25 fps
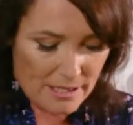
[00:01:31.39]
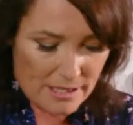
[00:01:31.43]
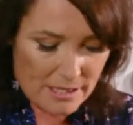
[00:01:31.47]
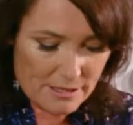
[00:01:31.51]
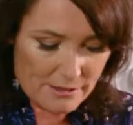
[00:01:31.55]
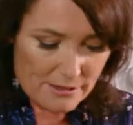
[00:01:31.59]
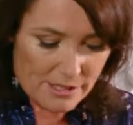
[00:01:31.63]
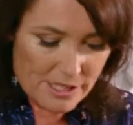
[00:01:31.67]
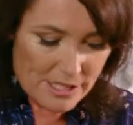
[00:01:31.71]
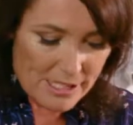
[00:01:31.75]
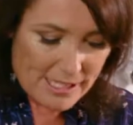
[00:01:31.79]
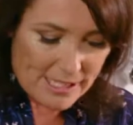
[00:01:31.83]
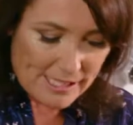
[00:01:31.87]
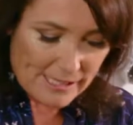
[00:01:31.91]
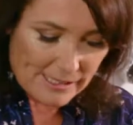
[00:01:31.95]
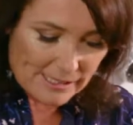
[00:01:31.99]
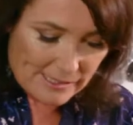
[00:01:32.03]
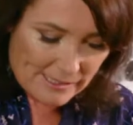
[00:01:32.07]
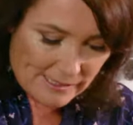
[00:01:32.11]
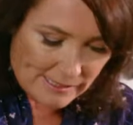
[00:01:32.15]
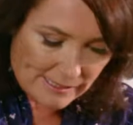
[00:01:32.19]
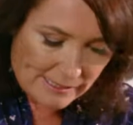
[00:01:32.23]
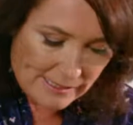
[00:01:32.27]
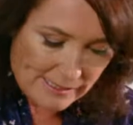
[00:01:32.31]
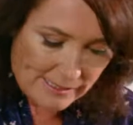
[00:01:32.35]
So we just
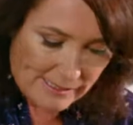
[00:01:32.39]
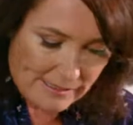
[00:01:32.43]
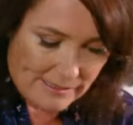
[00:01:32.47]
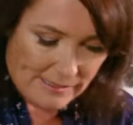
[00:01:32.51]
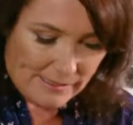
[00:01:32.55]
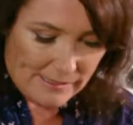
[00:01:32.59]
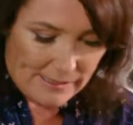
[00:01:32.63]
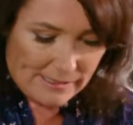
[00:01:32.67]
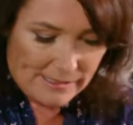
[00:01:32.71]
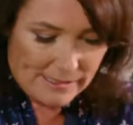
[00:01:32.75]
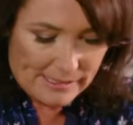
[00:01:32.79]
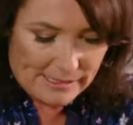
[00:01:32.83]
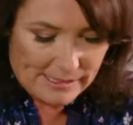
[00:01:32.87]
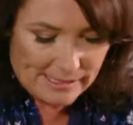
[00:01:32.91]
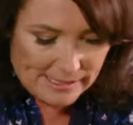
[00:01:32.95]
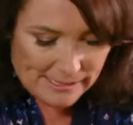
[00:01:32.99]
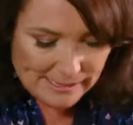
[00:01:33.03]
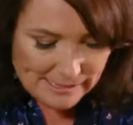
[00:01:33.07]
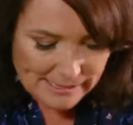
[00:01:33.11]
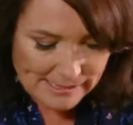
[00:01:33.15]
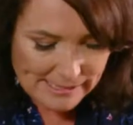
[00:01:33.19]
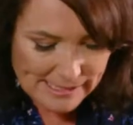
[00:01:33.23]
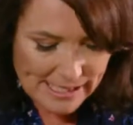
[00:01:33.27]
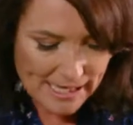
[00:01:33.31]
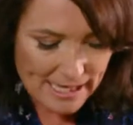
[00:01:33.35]

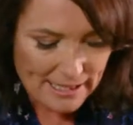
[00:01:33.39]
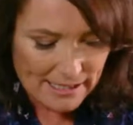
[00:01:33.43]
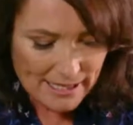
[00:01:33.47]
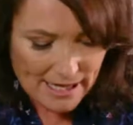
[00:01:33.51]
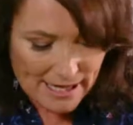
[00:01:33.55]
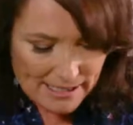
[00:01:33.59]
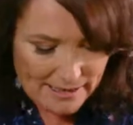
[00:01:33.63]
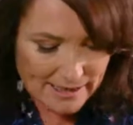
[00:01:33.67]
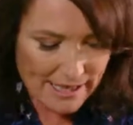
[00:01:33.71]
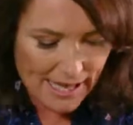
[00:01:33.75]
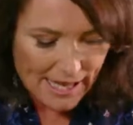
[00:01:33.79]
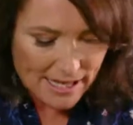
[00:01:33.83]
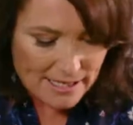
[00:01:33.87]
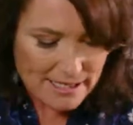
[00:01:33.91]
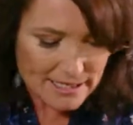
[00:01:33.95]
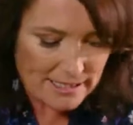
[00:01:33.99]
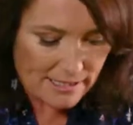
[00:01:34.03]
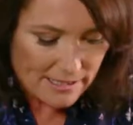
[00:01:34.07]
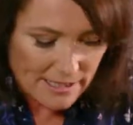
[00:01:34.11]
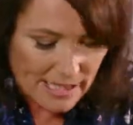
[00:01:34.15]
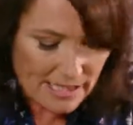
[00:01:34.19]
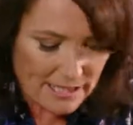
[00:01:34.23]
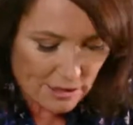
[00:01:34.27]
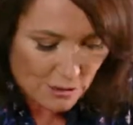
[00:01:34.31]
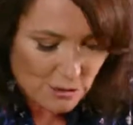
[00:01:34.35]
cut like
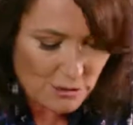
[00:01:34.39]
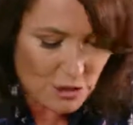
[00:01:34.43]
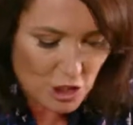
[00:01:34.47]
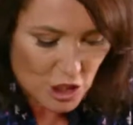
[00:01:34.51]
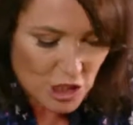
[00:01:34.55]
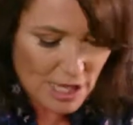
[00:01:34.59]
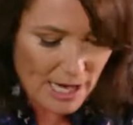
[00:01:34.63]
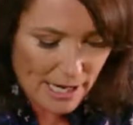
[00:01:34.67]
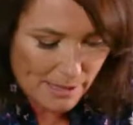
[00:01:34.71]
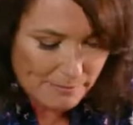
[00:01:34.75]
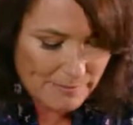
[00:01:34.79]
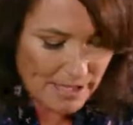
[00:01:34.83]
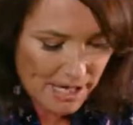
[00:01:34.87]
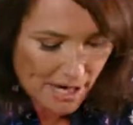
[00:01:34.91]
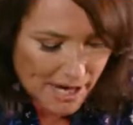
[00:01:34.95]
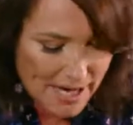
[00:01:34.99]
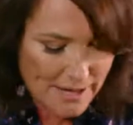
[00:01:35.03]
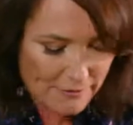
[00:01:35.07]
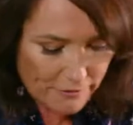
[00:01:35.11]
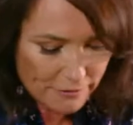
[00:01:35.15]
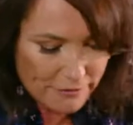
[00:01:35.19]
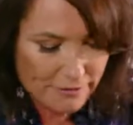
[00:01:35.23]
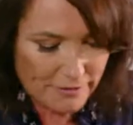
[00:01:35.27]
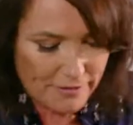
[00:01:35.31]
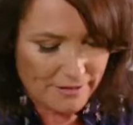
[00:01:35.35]
that. Need a good sharp
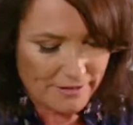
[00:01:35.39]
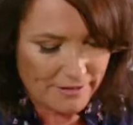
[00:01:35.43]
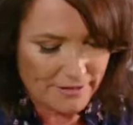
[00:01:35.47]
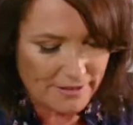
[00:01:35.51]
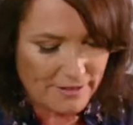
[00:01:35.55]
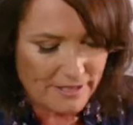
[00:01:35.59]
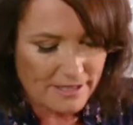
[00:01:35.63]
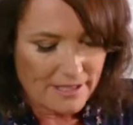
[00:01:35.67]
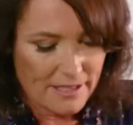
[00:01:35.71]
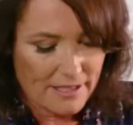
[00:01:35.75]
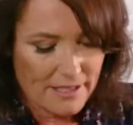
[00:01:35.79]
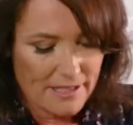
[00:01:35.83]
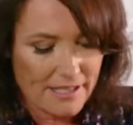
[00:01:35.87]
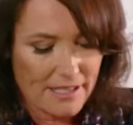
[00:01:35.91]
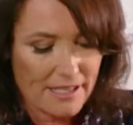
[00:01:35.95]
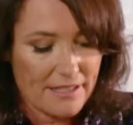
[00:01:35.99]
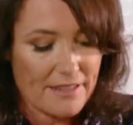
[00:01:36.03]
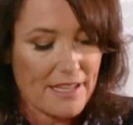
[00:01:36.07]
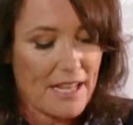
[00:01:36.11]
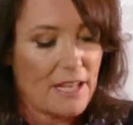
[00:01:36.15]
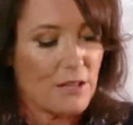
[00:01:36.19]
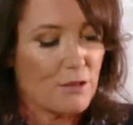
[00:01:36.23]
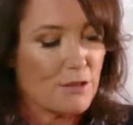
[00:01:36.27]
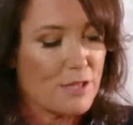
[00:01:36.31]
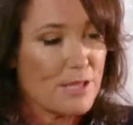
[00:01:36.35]
knife,
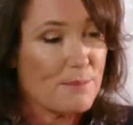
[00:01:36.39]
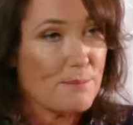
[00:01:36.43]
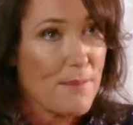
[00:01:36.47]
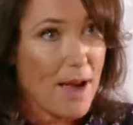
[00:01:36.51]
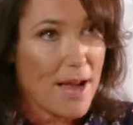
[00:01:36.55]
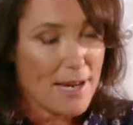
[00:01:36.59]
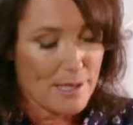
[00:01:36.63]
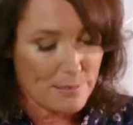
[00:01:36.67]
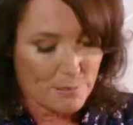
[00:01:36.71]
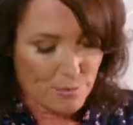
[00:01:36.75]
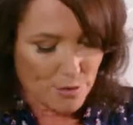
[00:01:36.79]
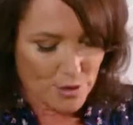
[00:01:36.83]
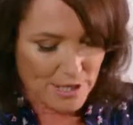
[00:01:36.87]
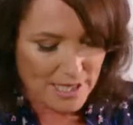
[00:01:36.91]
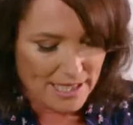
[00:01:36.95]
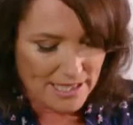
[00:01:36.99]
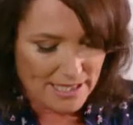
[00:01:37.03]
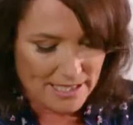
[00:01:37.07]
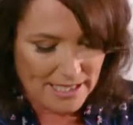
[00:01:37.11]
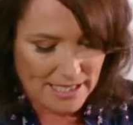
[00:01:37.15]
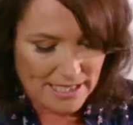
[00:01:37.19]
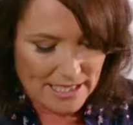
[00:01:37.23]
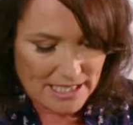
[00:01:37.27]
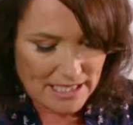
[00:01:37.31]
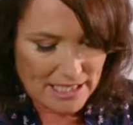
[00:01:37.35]
and that looks mighty pretty
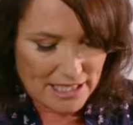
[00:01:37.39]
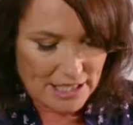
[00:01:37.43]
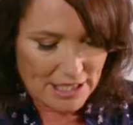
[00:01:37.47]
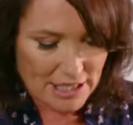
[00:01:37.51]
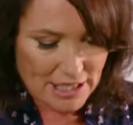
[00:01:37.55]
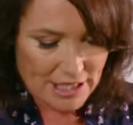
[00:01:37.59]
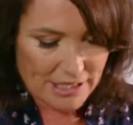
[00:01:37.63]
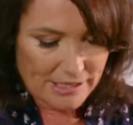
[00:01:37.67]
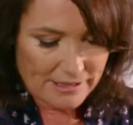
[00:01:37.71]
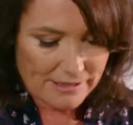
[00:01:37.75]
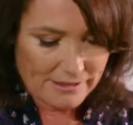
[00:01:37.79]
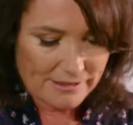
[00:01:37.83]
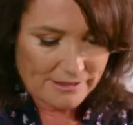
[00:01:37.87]
in the dish.